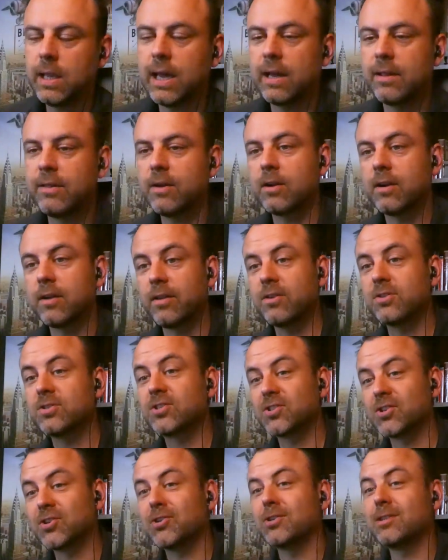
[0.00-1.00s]
Yeah, there
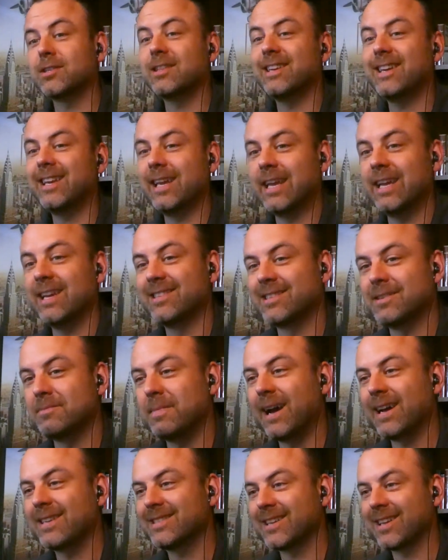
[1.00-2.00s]
certainly is a
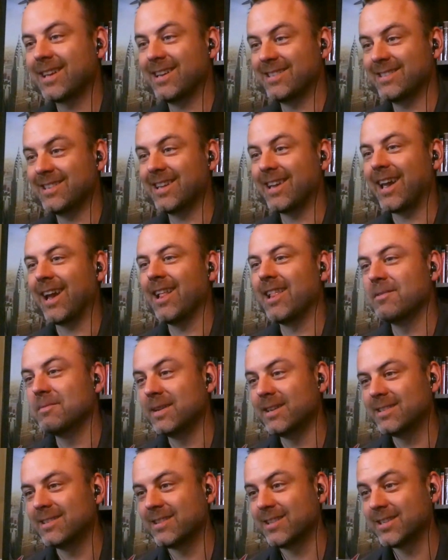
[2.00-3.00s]
masochistic
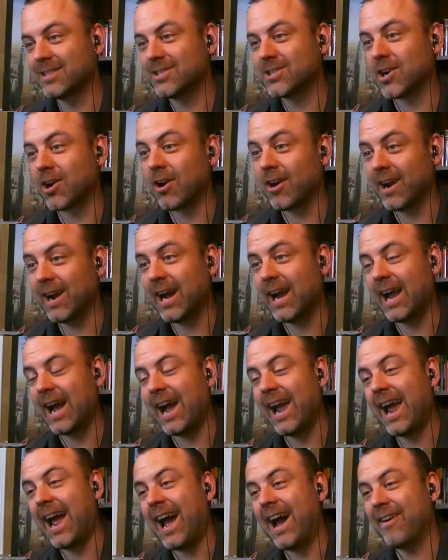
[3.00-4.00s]
element to this chart.
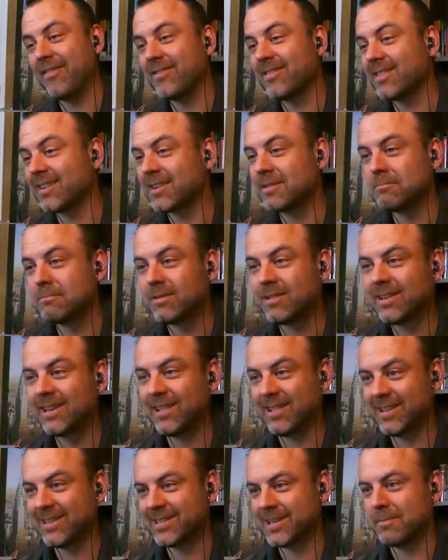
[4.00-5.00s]
I have to
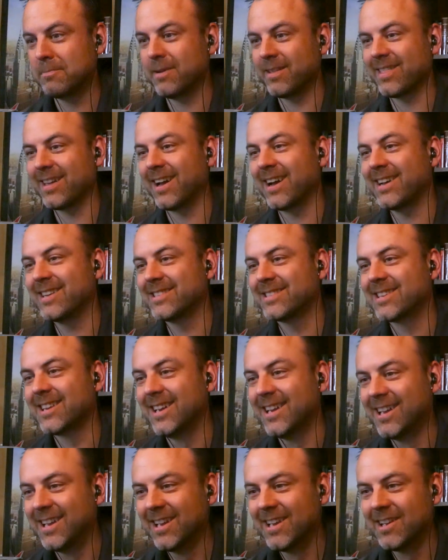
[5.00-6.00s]
completely
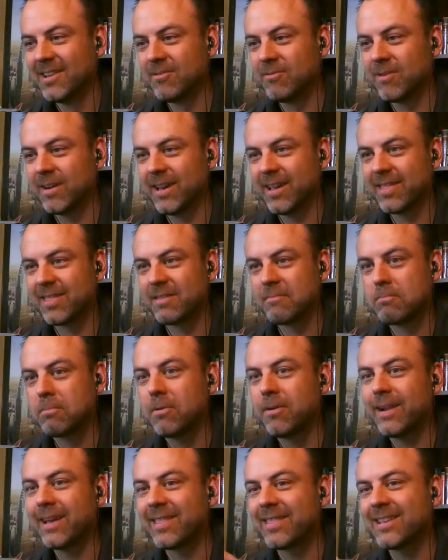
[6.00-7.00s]
sympathize with
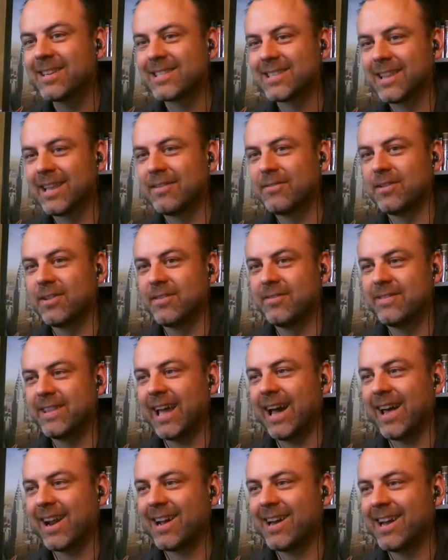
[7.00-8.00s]
putting this level of
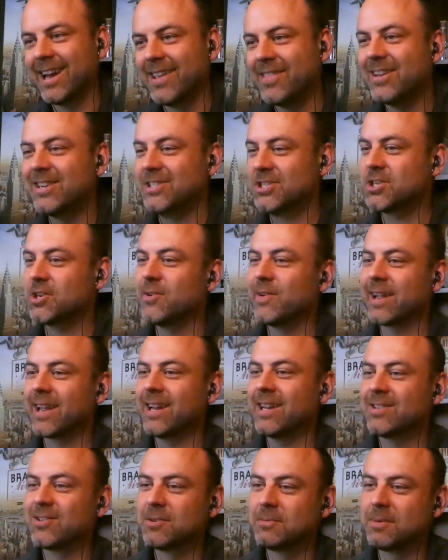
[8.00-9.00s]
data and then
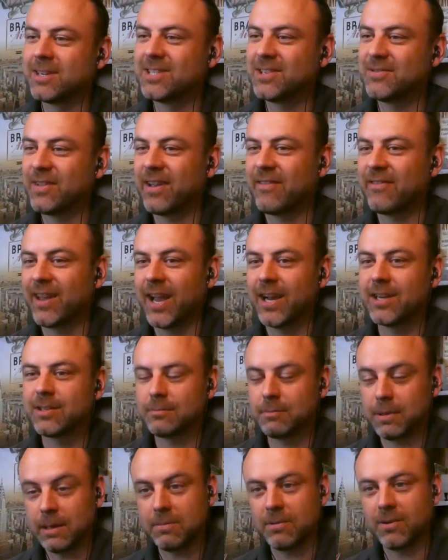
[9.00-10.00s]
showing it to a bunch of
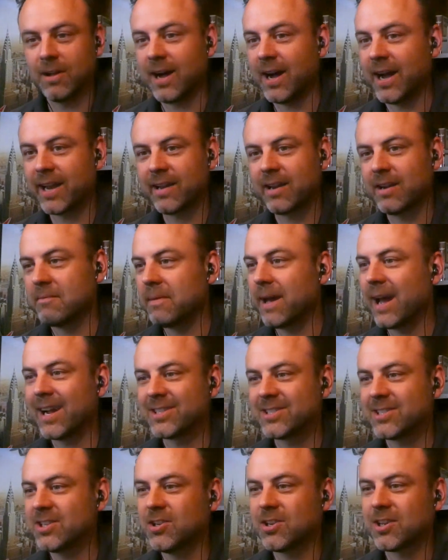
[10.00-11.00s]
aviation people. I could
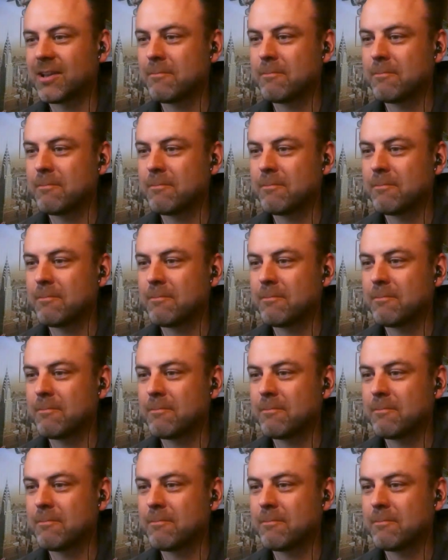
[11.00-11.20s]
imagine you